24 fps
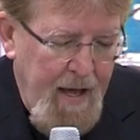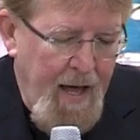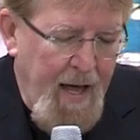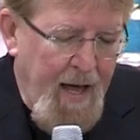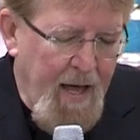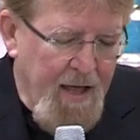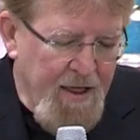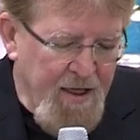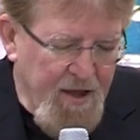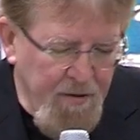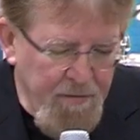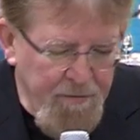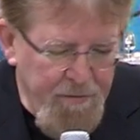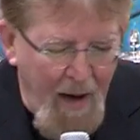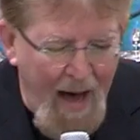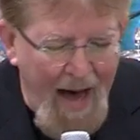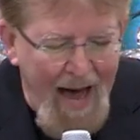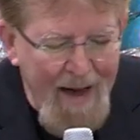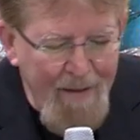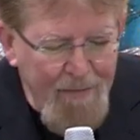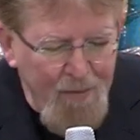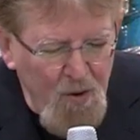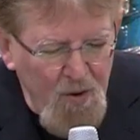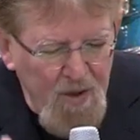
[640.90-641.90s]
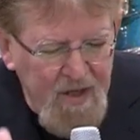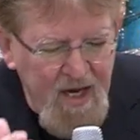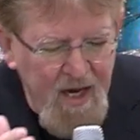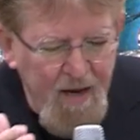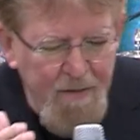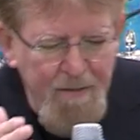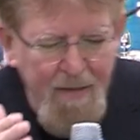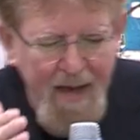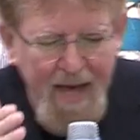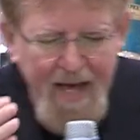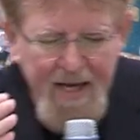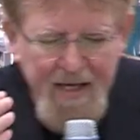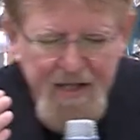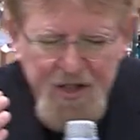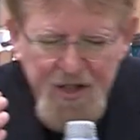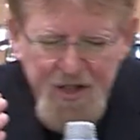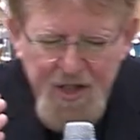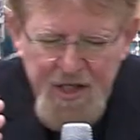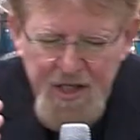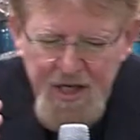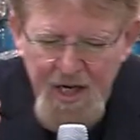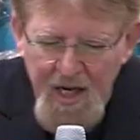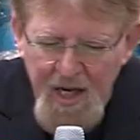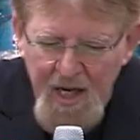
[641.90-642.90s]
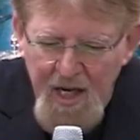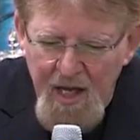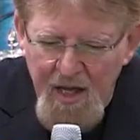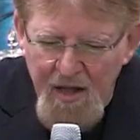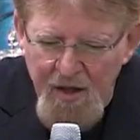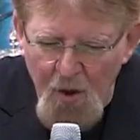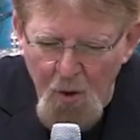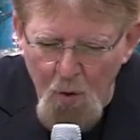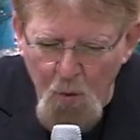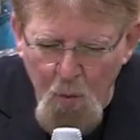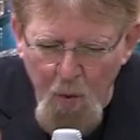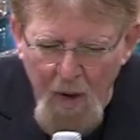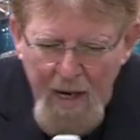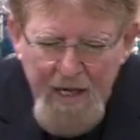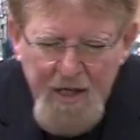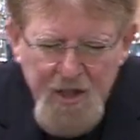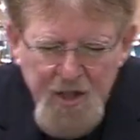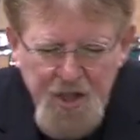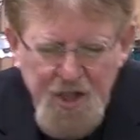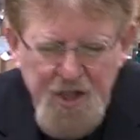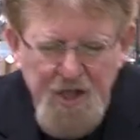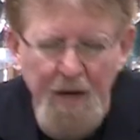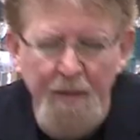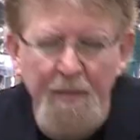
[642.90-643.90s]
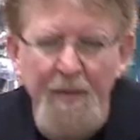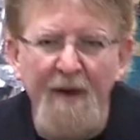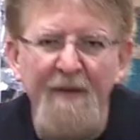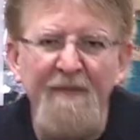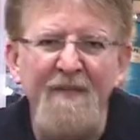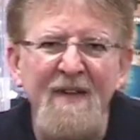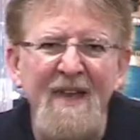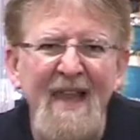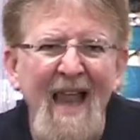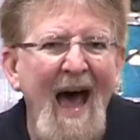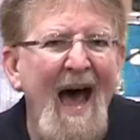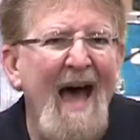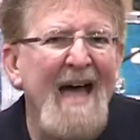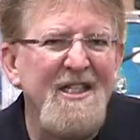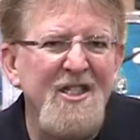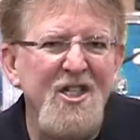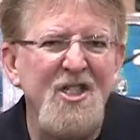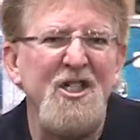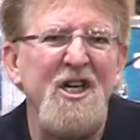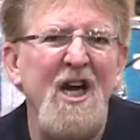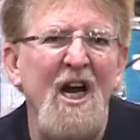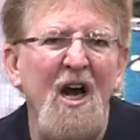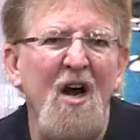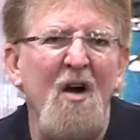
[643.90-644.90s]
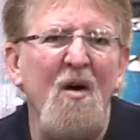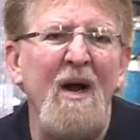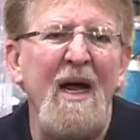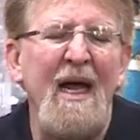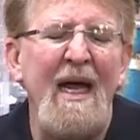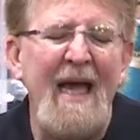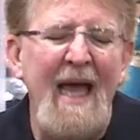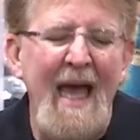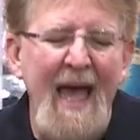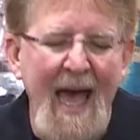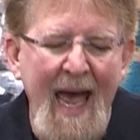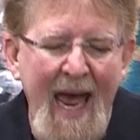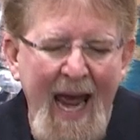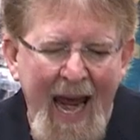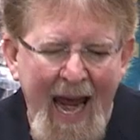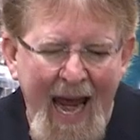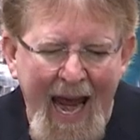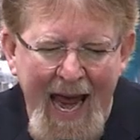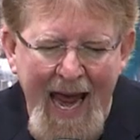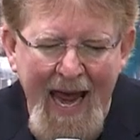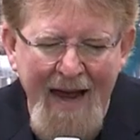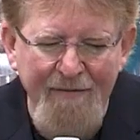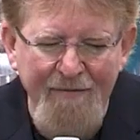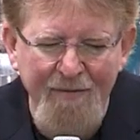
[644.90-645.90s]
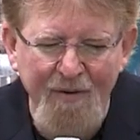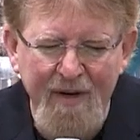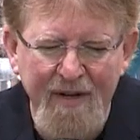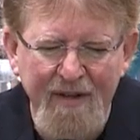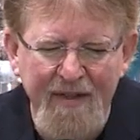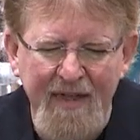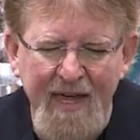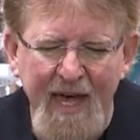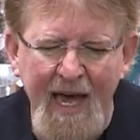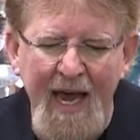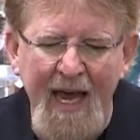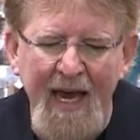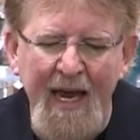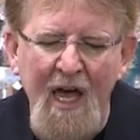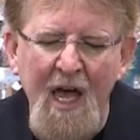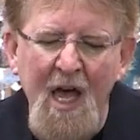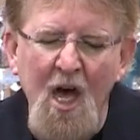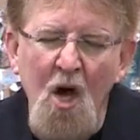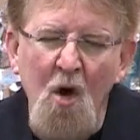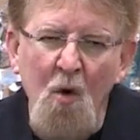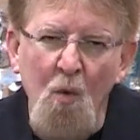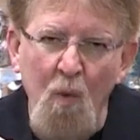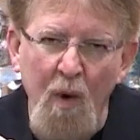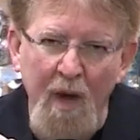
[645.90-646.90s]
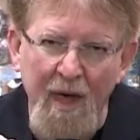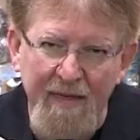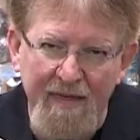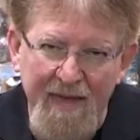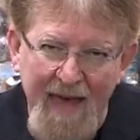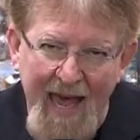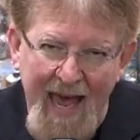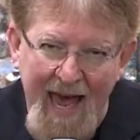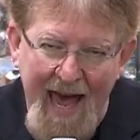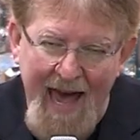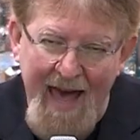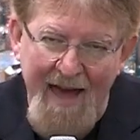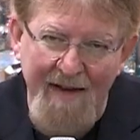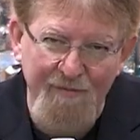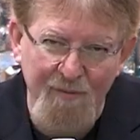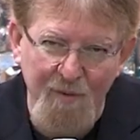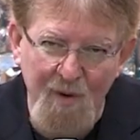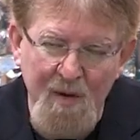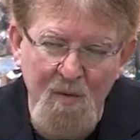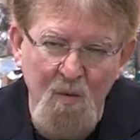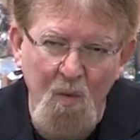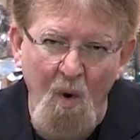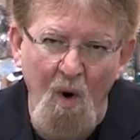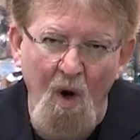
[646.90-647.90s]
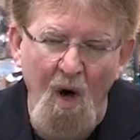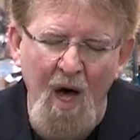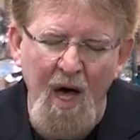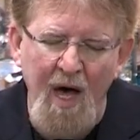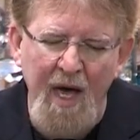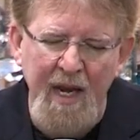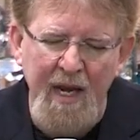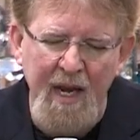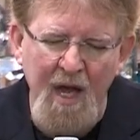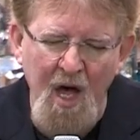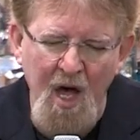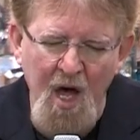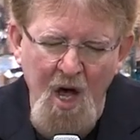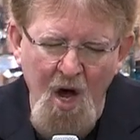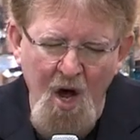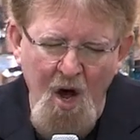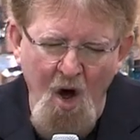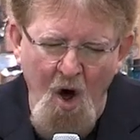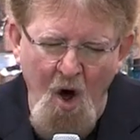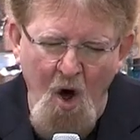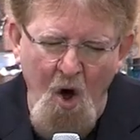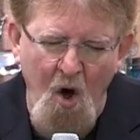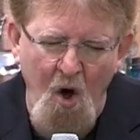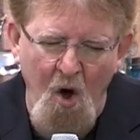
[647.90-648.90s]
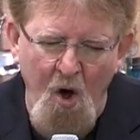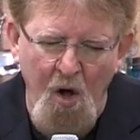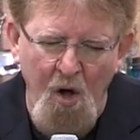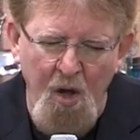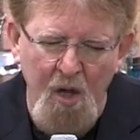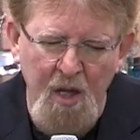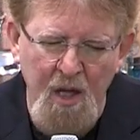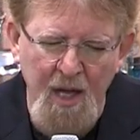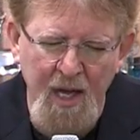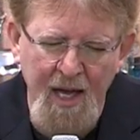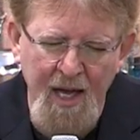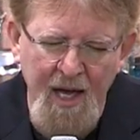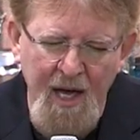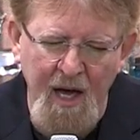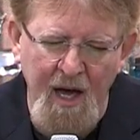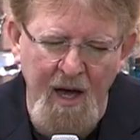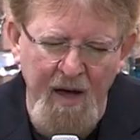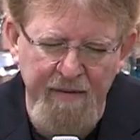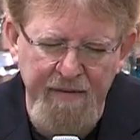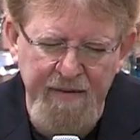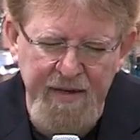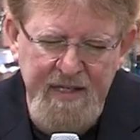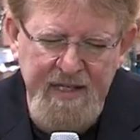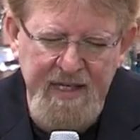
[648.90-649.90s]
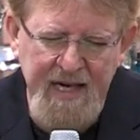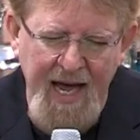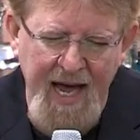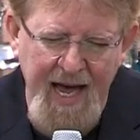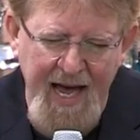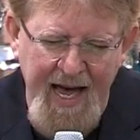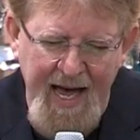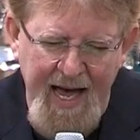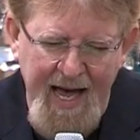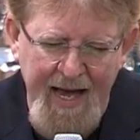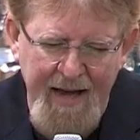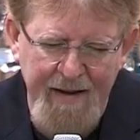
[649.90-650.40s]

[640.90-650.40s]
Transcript: The Bible commends the wisdom of not sharing everything with everyone all of the time.